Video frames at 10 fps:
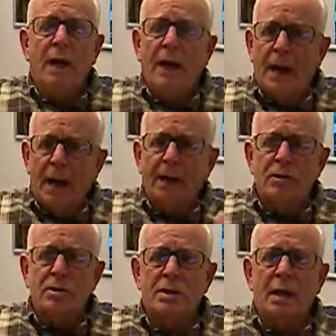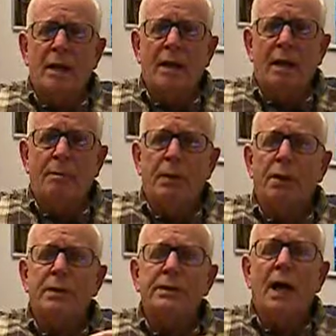And I can say that
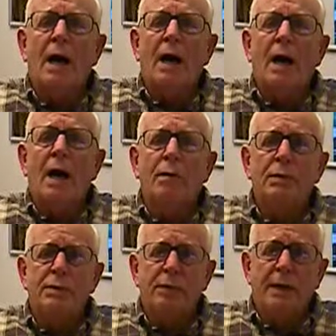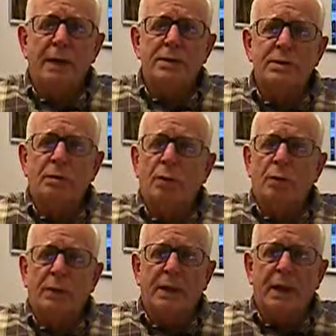because I, I was raised a
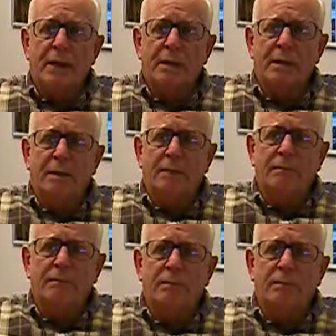Roman Catholic.